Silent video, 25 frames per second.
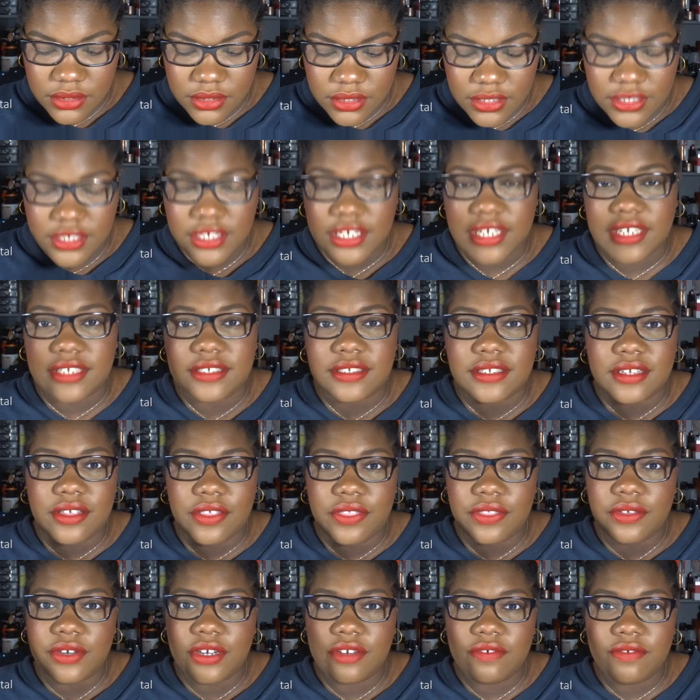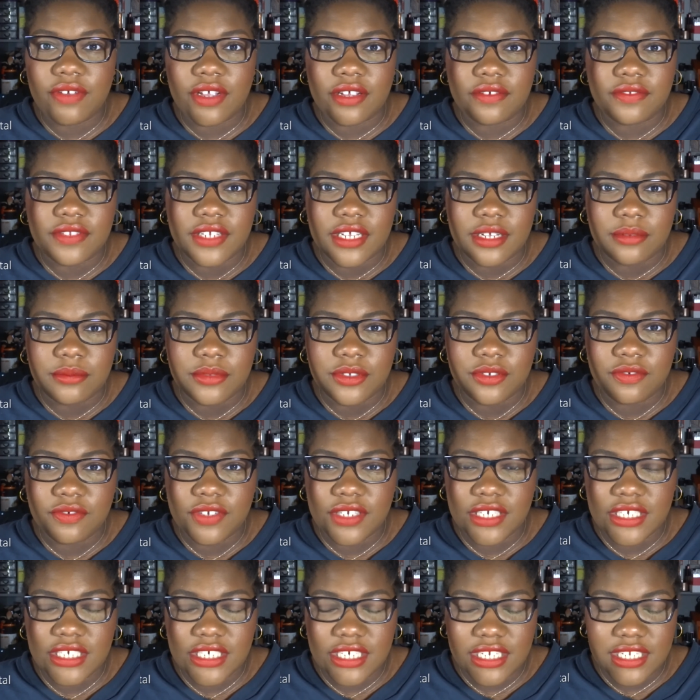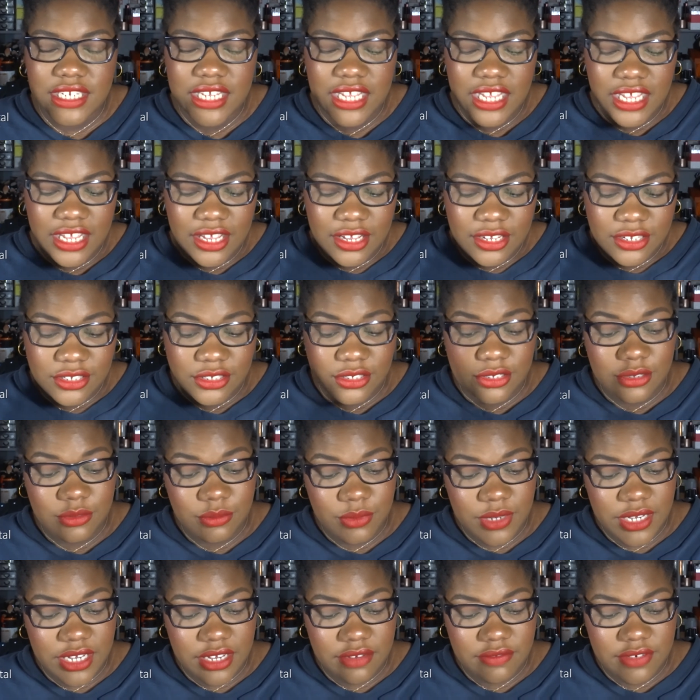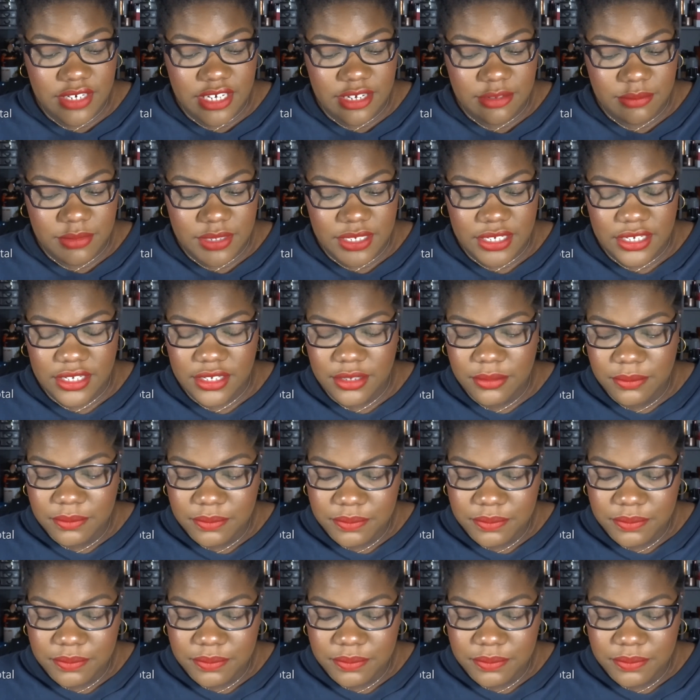Yes, 35 times to finish it. So we have an empty.